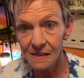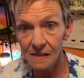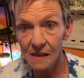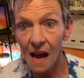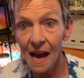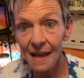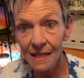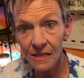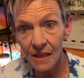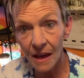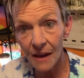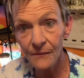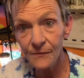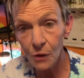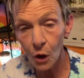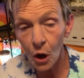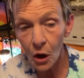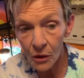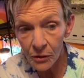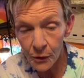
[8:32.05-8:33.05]
I left
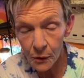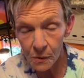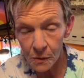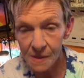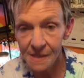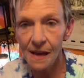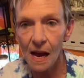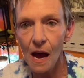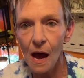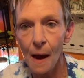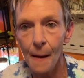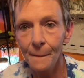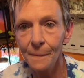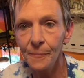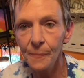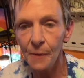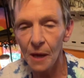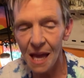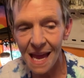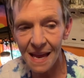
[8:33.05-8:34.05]
all those up,
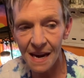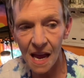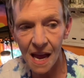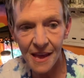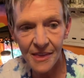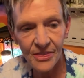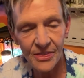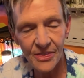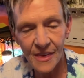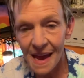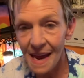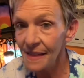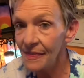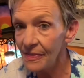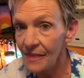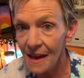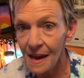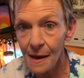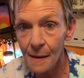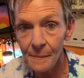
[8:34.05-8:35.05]
and I thanked
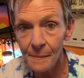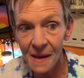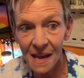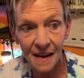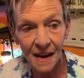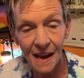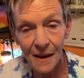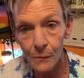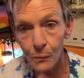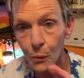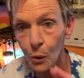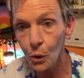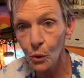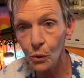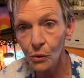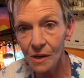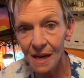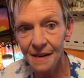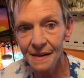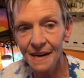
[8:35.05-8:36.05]
them, and I
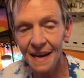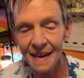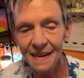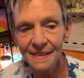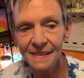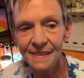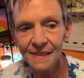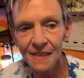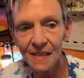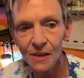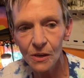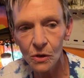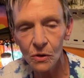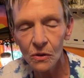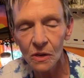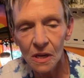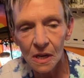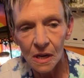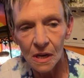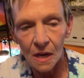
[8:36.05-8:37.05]
wrote a nice little